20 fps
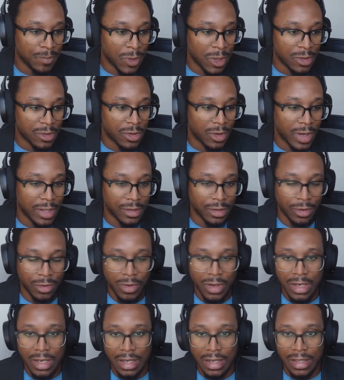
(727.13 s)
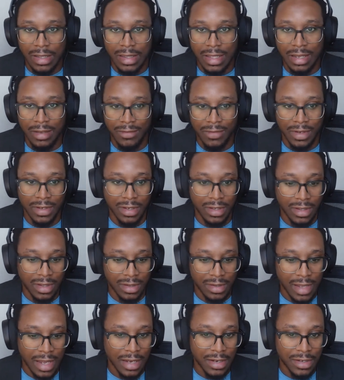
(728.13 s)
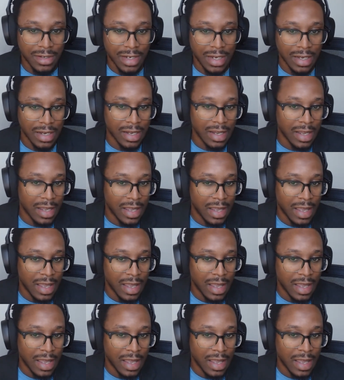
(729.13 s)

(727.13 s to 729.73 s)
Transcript: So as a greeting, they invented this handshake